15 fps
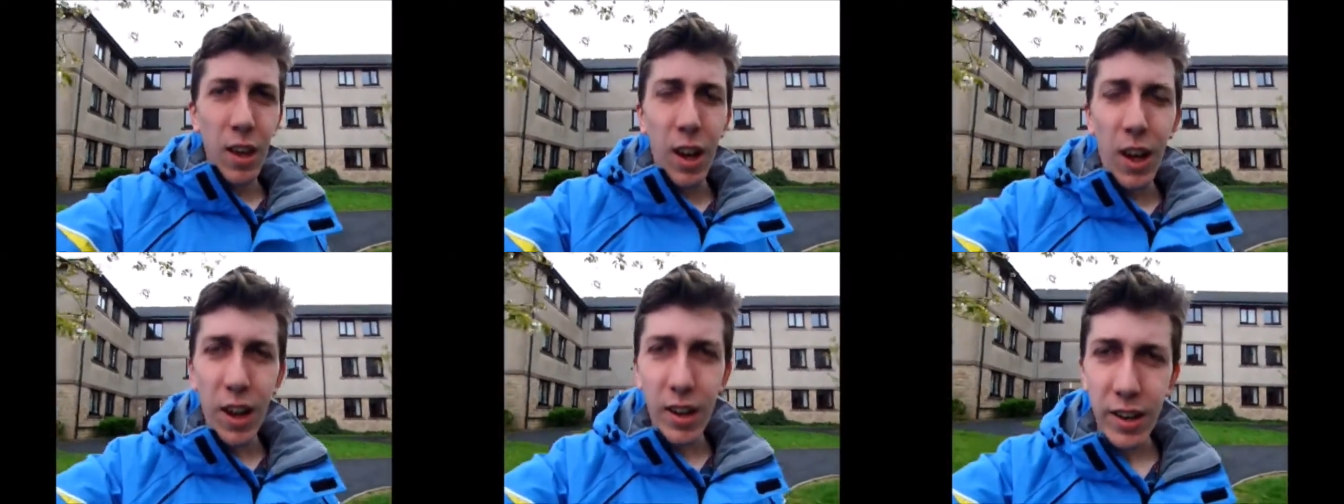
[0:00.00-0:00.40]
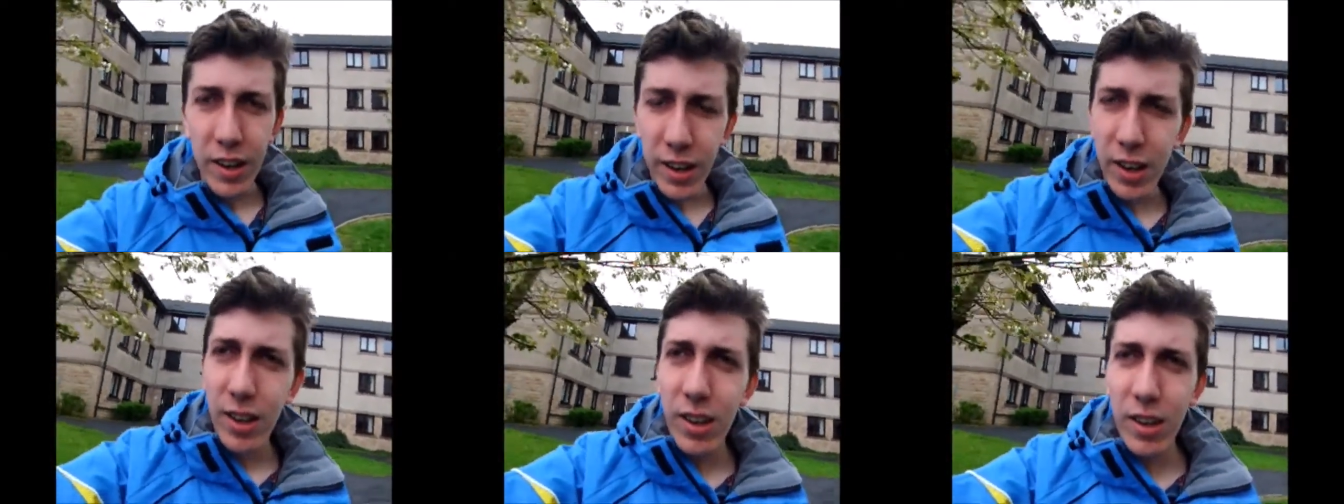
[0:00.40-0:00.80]
And
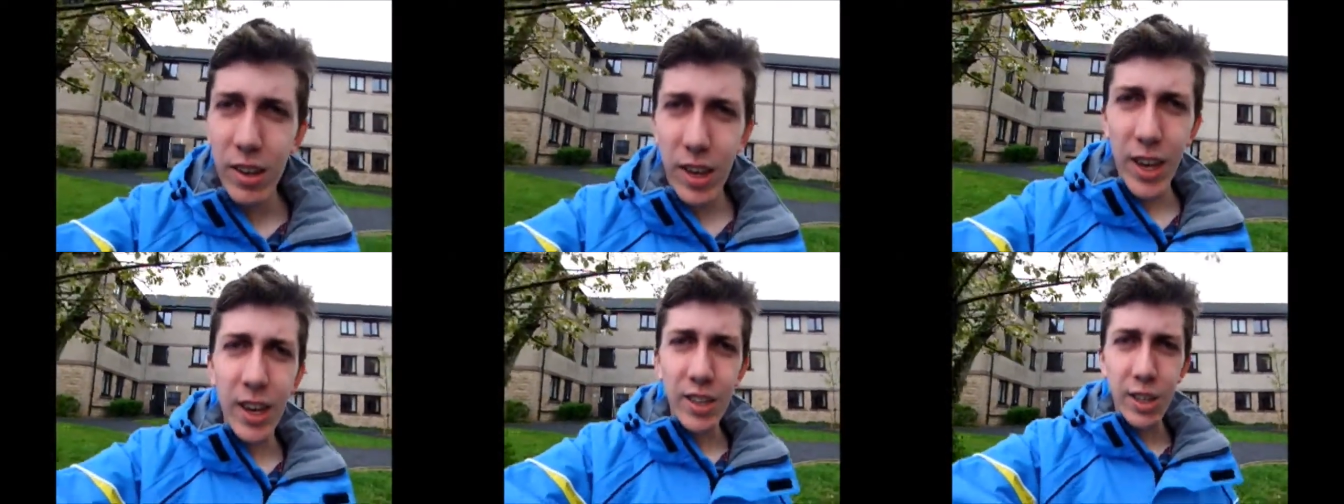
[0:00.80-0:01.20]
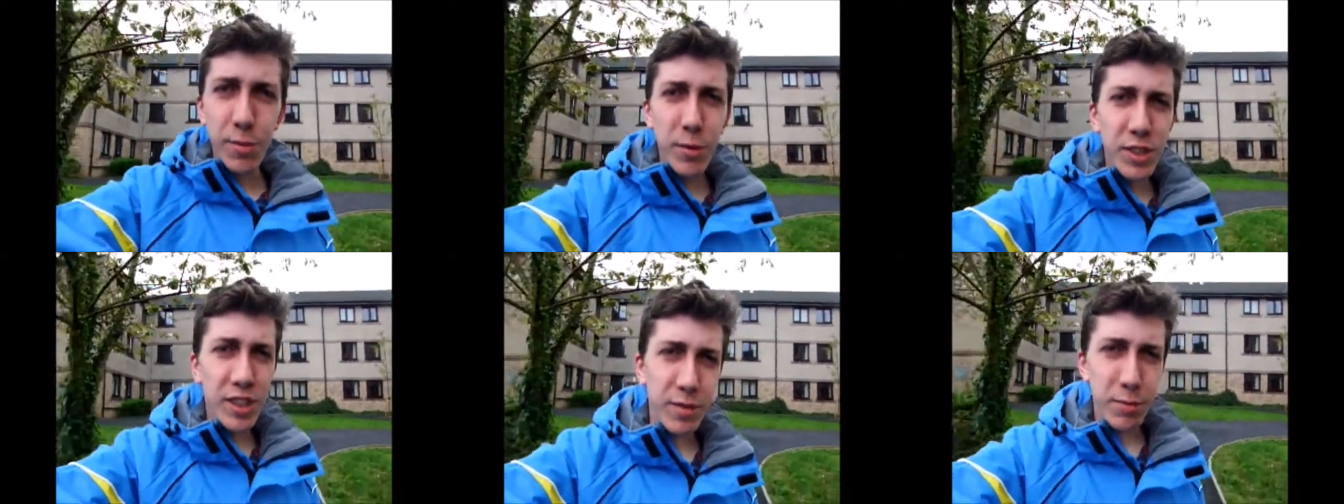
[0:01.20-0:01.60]
yeah, 2
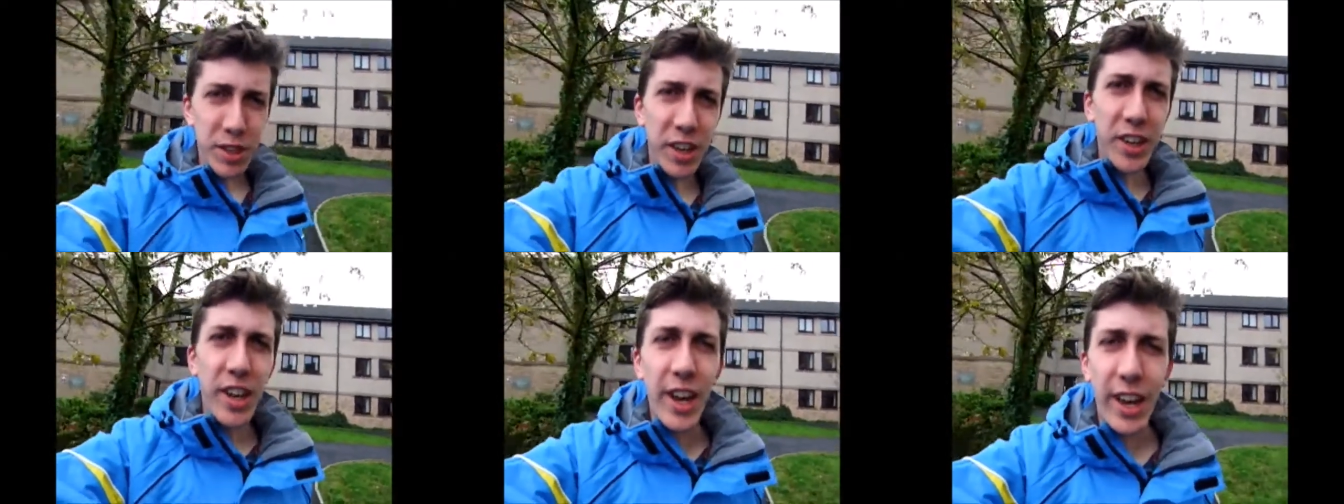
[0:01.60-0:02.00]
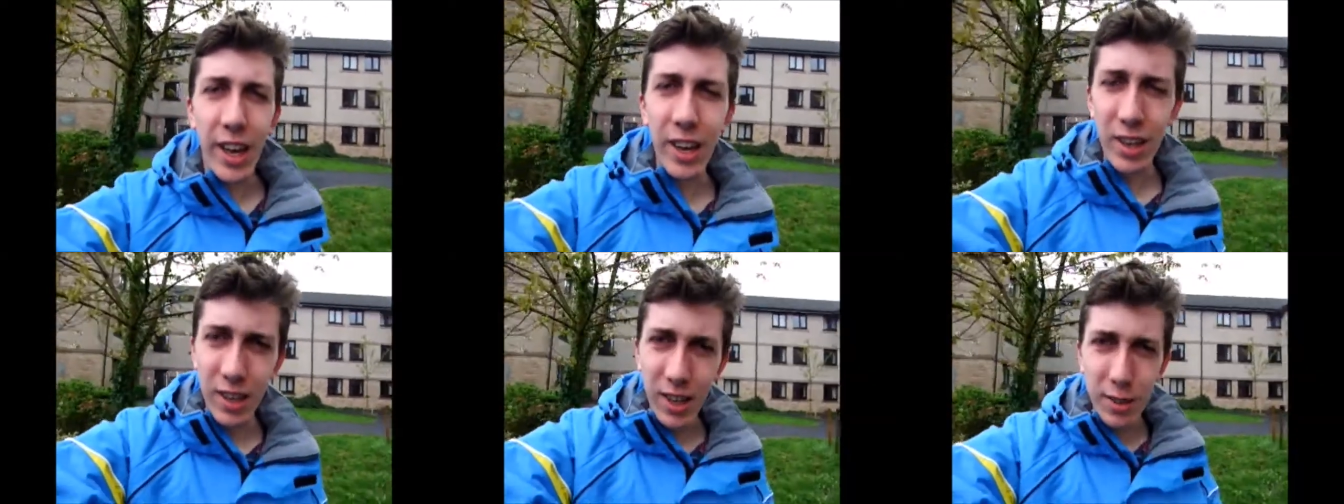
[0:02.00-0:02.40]
museums in a day.
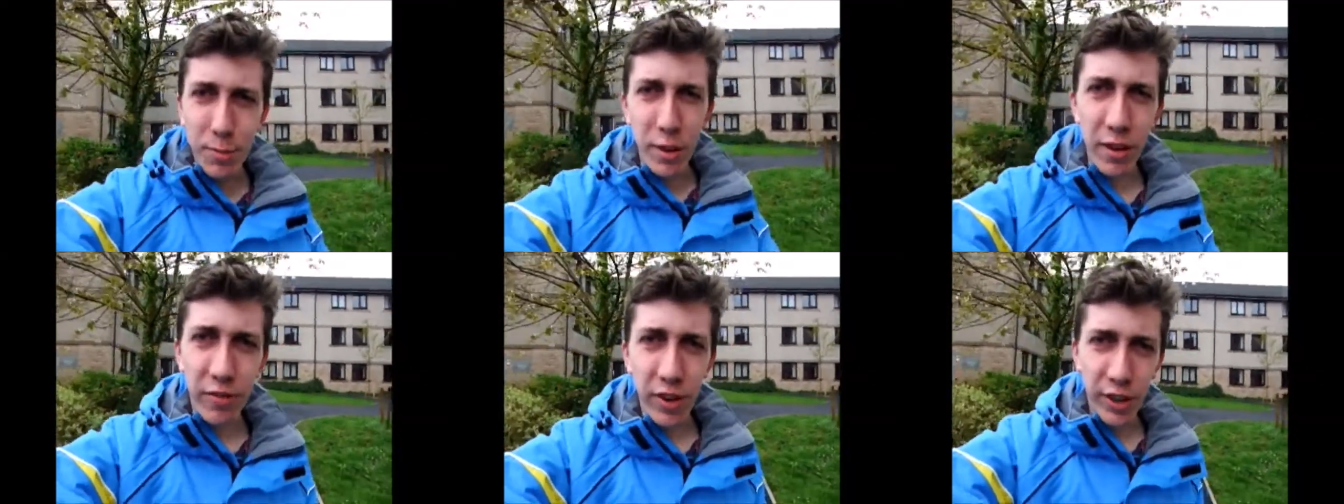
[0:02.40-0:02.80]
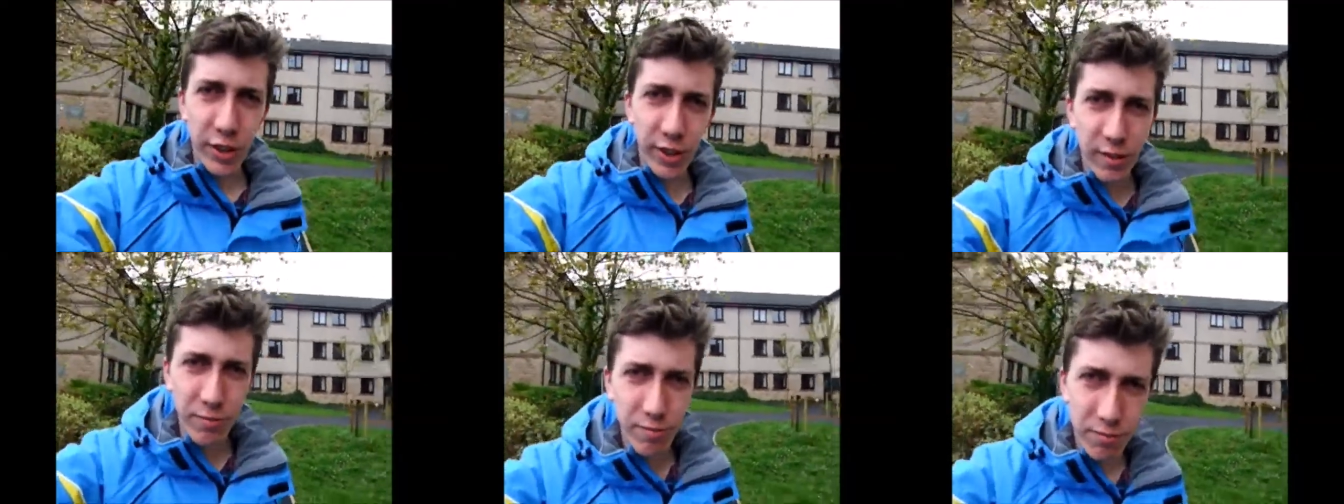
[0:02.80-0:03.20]
Let's be
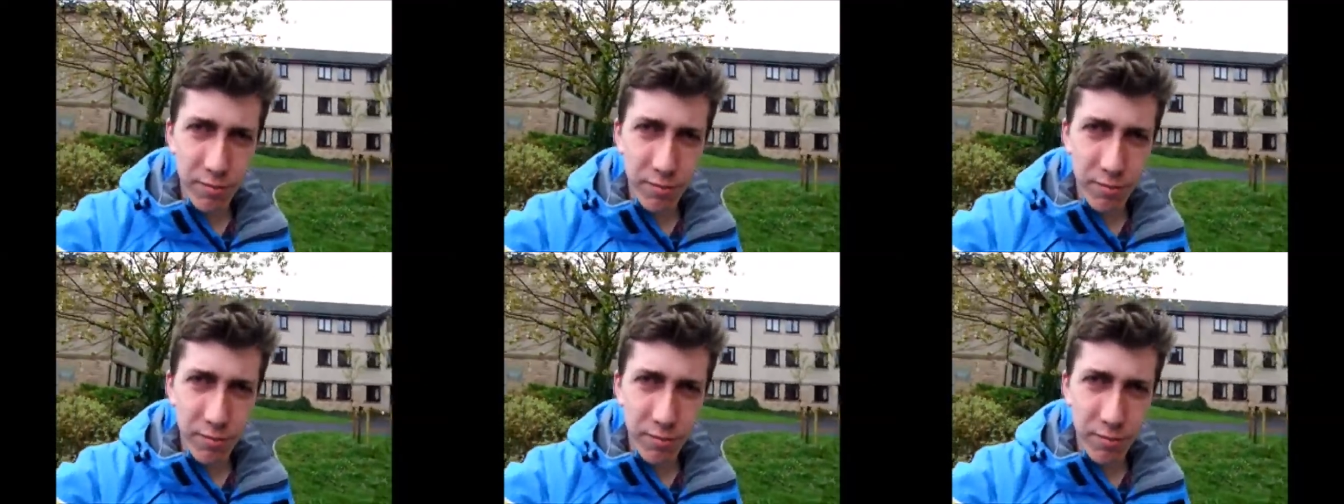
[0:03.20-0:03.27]
efficient.